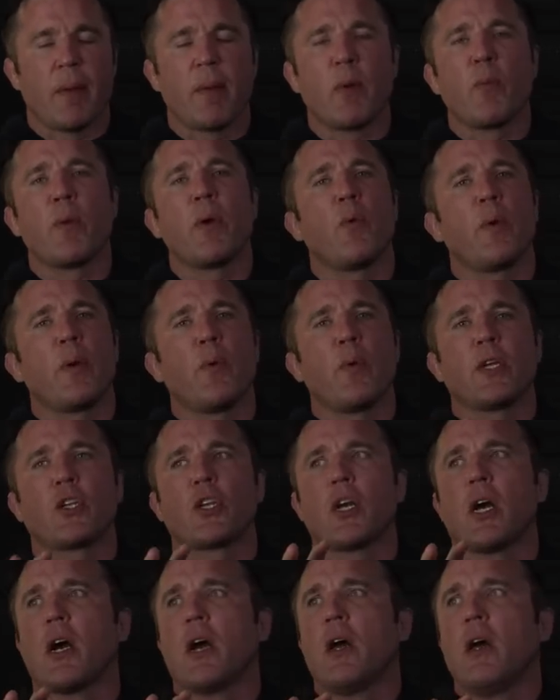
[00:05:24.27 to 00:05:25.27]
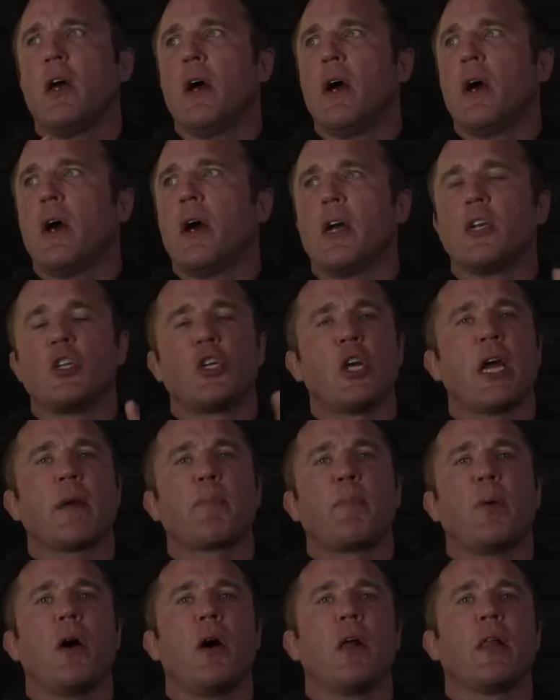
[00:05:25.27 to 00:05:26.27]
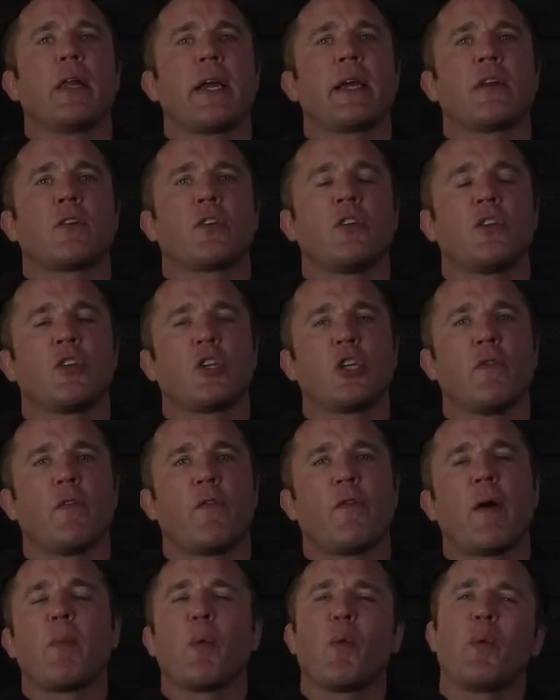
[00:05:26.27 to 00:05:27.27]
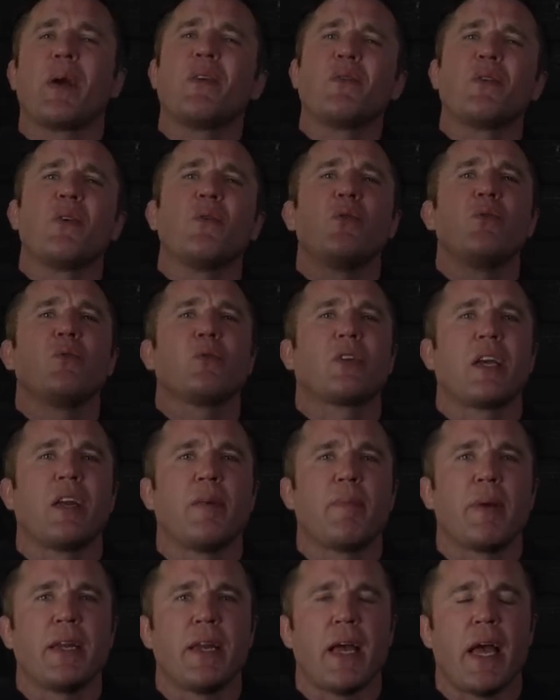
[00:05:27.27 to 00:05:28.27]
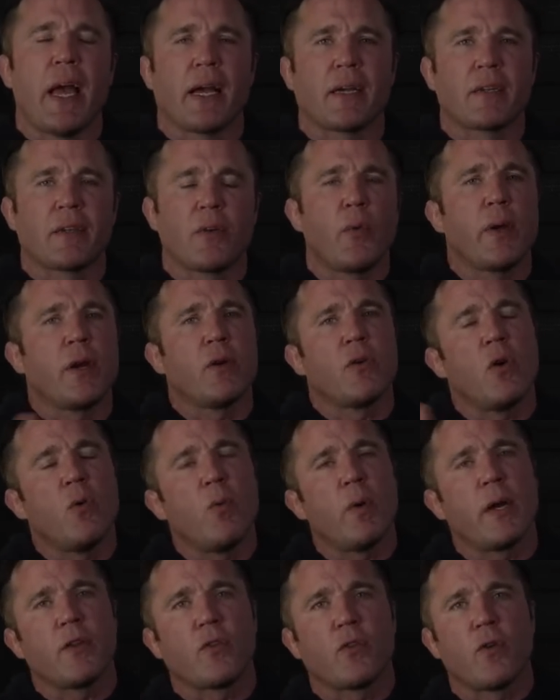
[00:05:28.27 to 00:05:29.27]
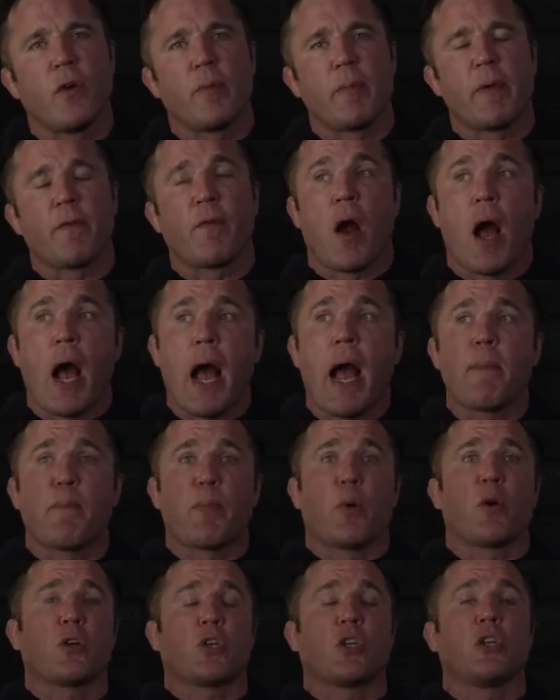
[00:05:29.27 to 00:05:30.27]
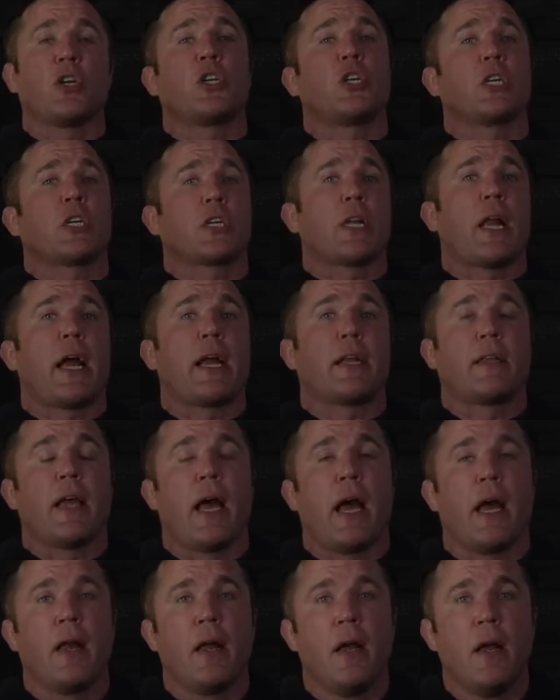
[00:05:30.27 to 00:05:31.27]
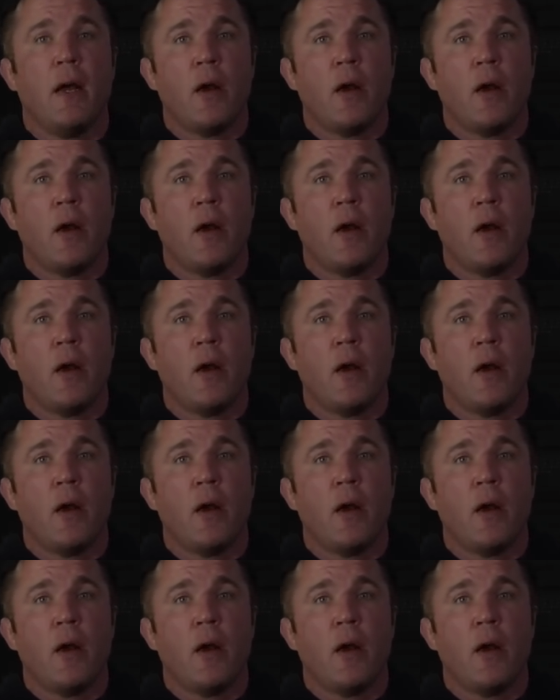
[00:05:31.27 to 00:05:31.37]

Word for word: I mean, we, we, we saw Jake Paul and Anderson Silva fight, but we don't know who's going to be next, and we don't know what it's going to be for. I personally just like that.